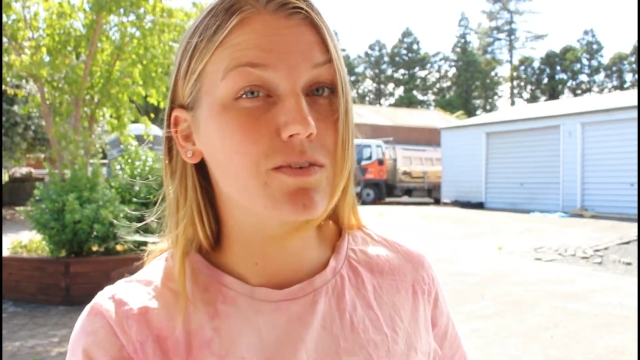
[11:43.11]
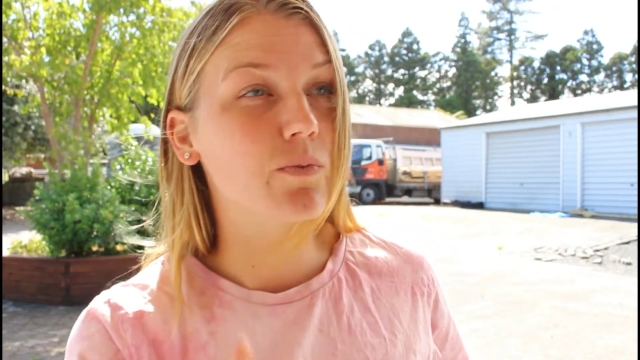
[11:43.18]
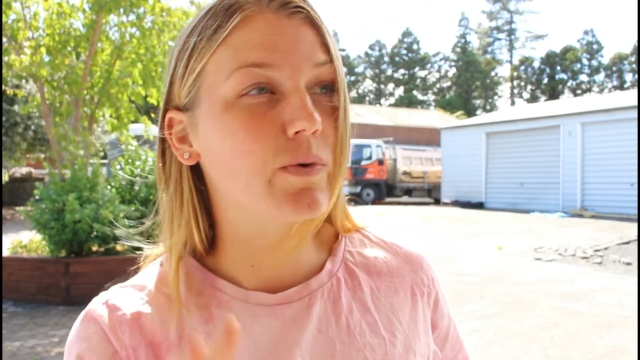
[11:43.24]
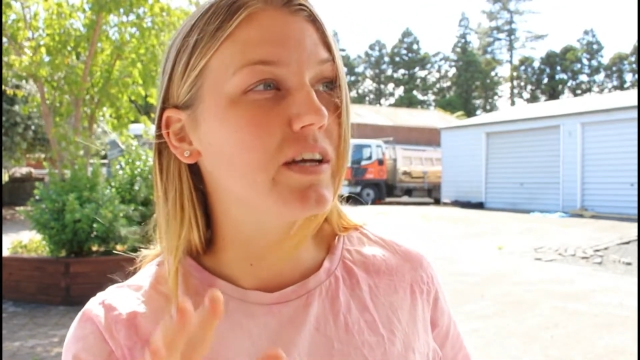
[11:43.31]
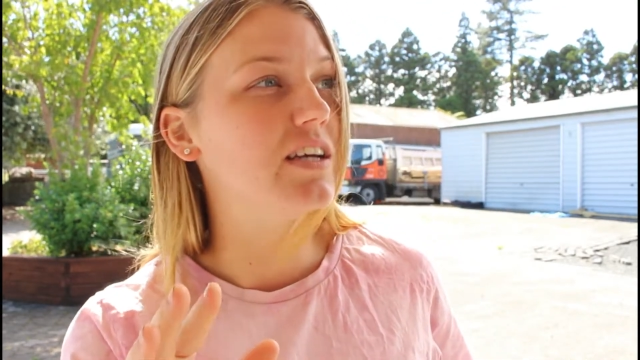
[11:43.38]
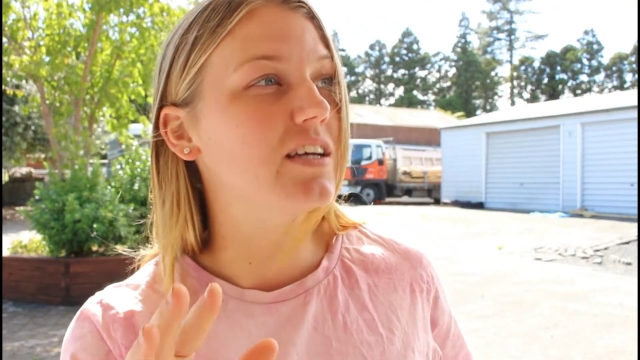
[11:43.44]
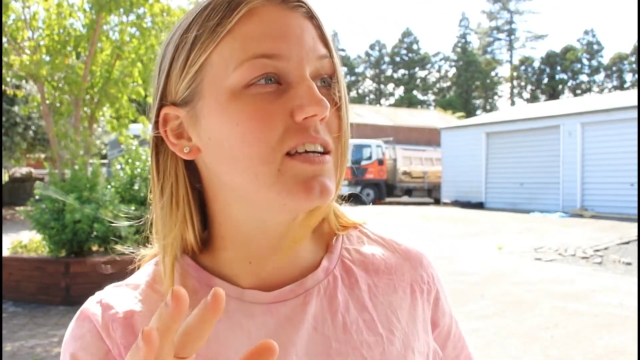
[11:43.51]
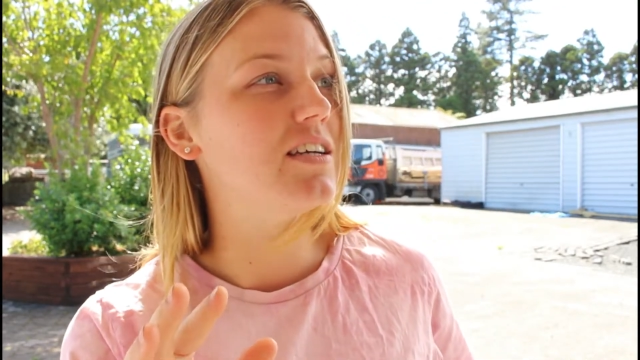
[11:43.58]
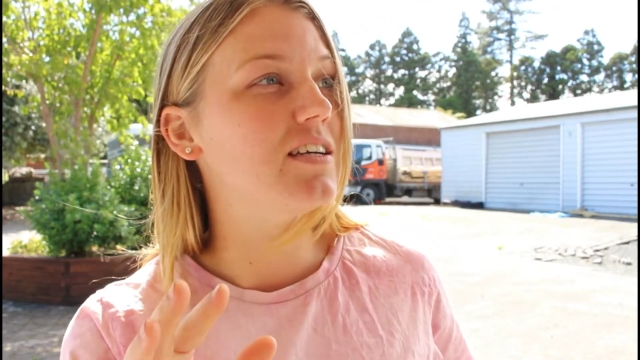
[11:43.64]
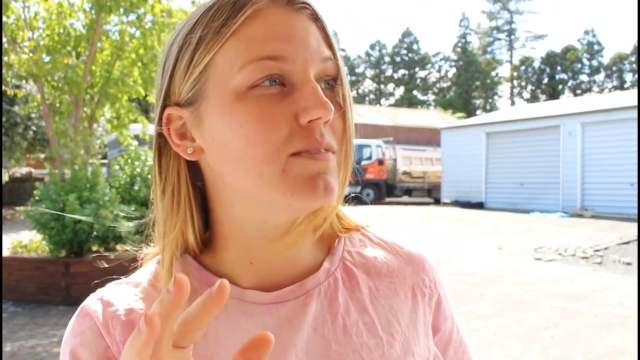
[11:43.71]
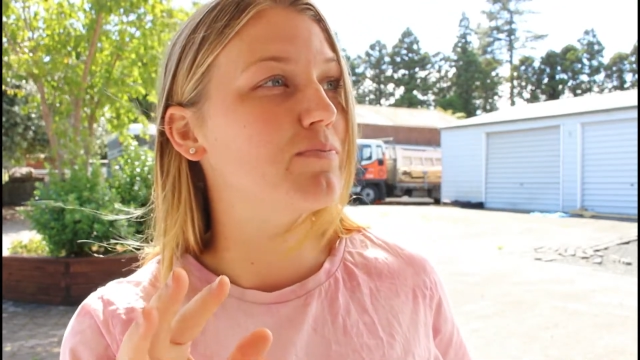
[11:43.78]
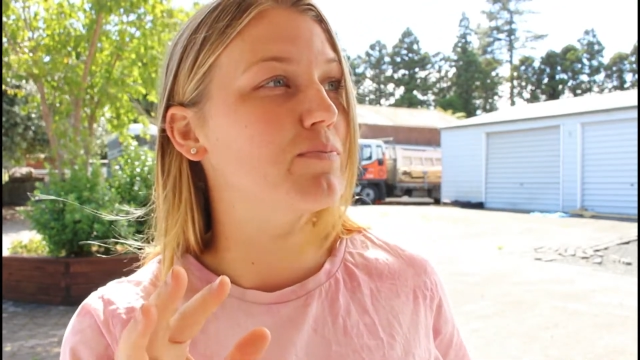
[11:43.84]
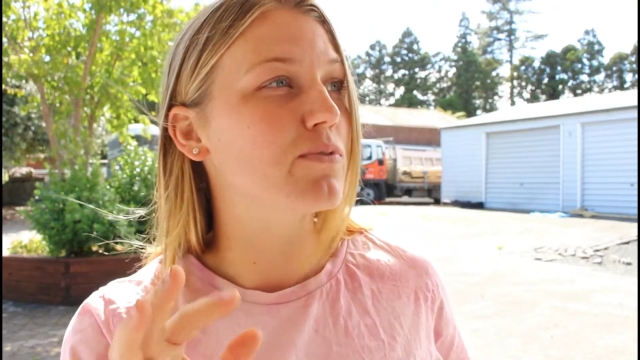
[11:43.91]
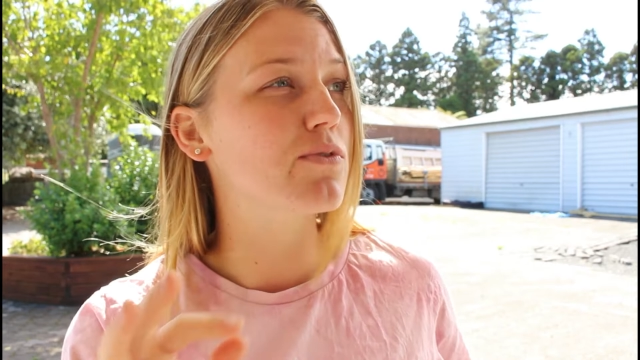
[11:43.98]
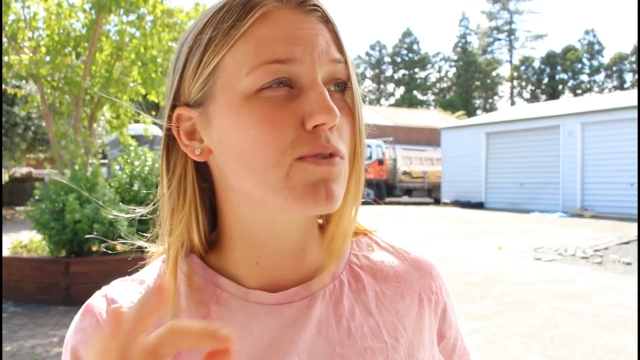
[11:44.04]
we
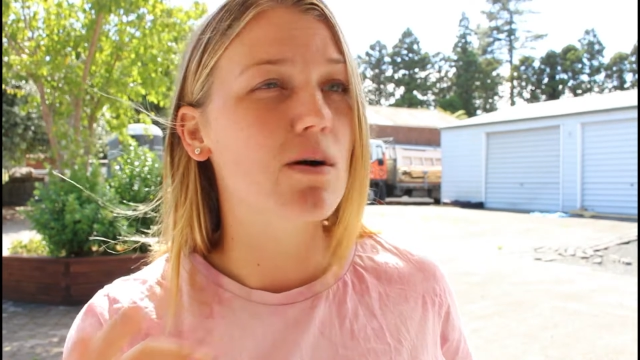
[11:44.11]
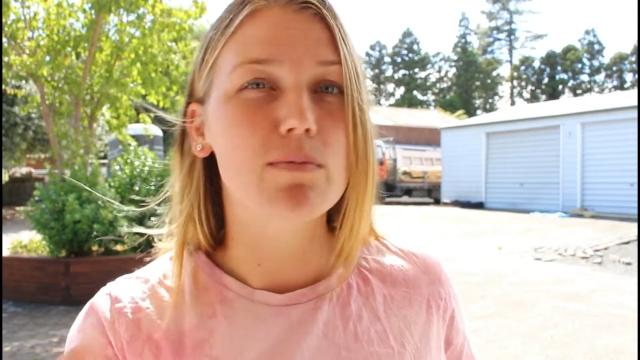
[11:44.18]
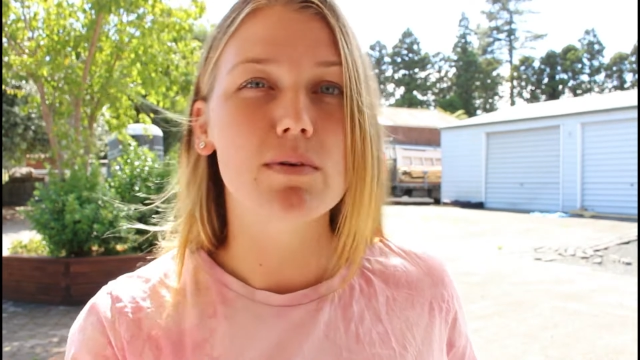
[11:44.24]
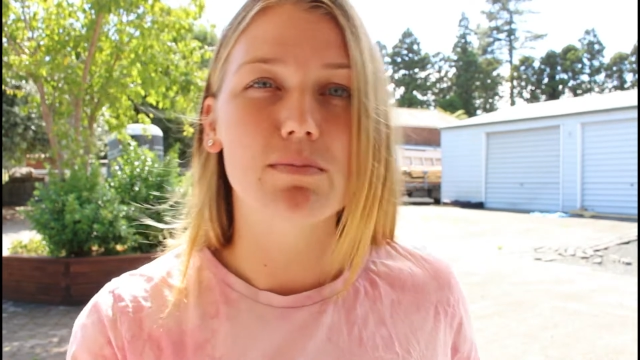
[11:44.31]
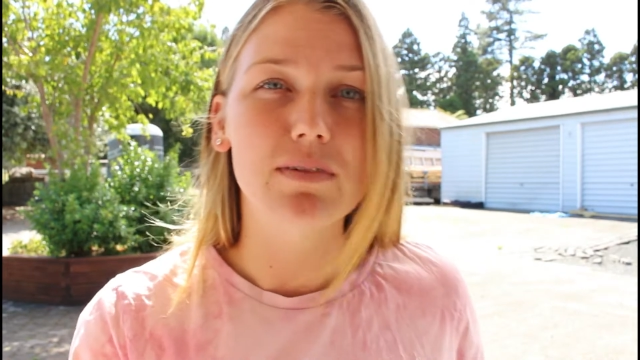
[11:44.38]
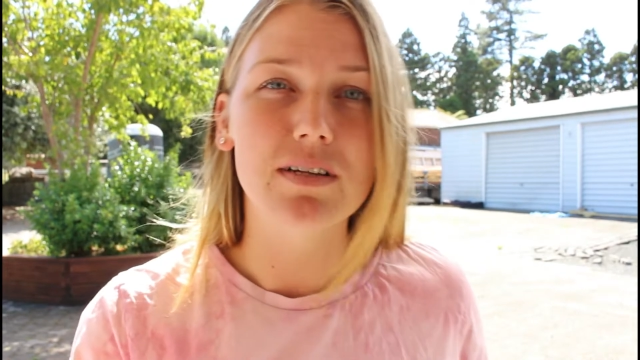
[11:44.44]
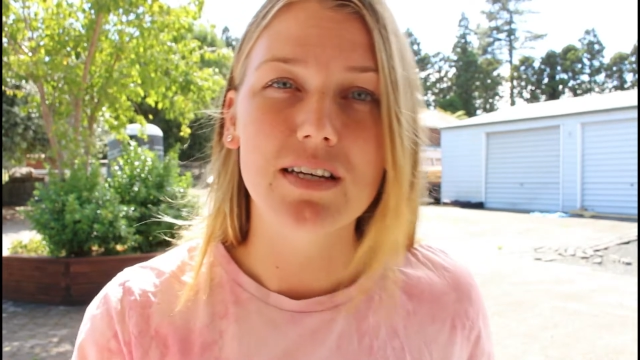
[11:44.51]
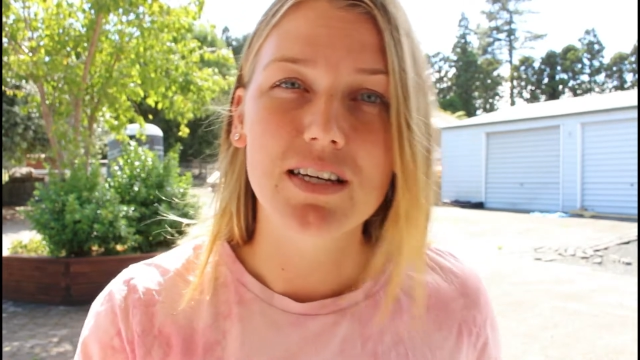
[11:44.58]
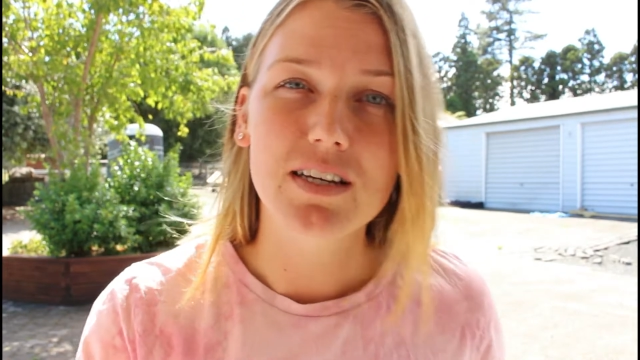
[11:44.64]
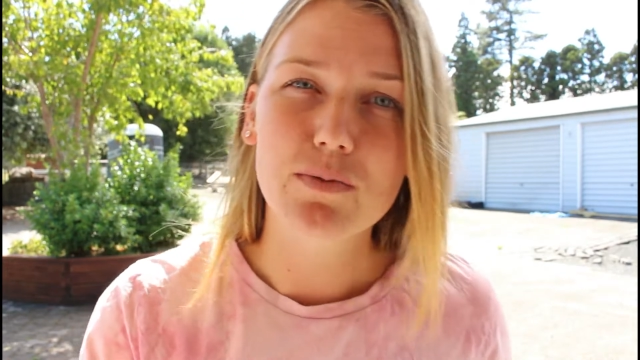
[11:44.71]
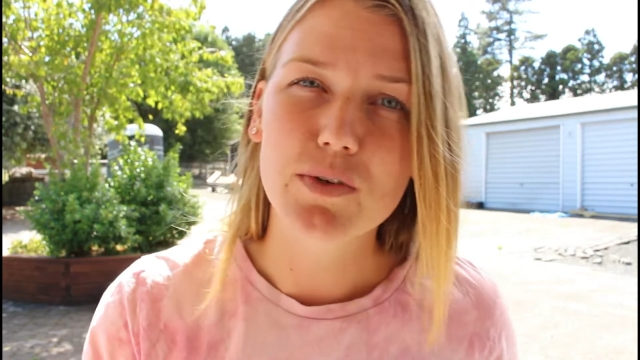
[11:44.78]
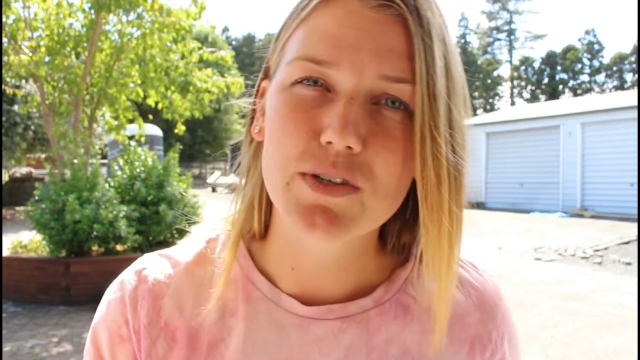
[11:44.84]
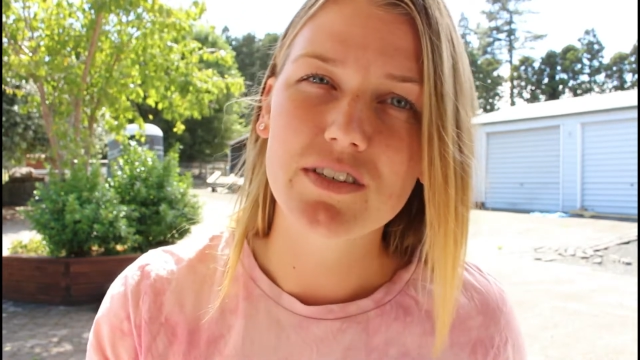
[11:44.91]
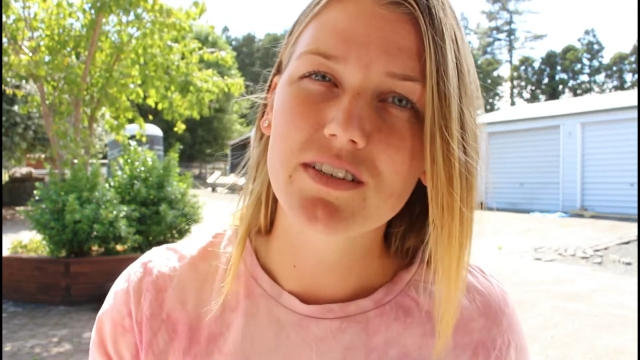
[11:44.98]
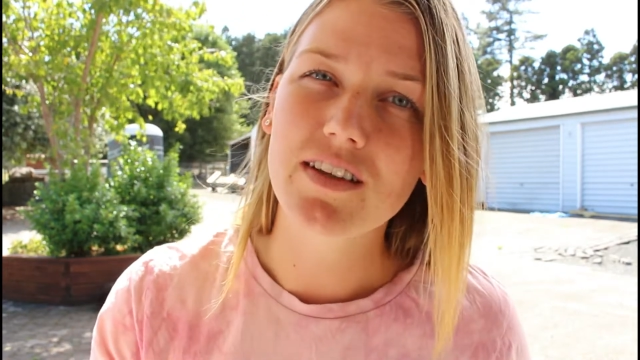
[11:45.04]
probably
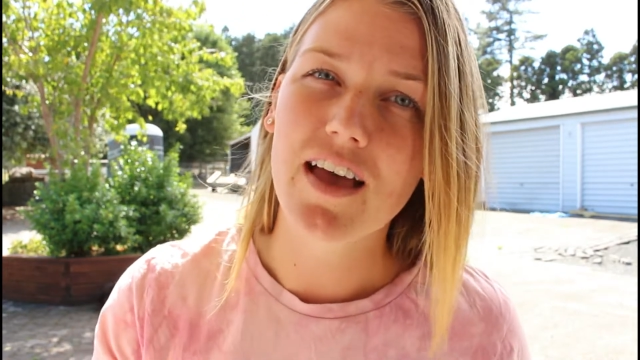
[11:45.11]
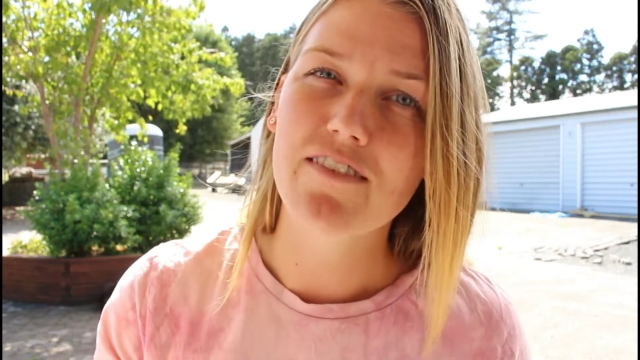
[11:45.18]
wouldn't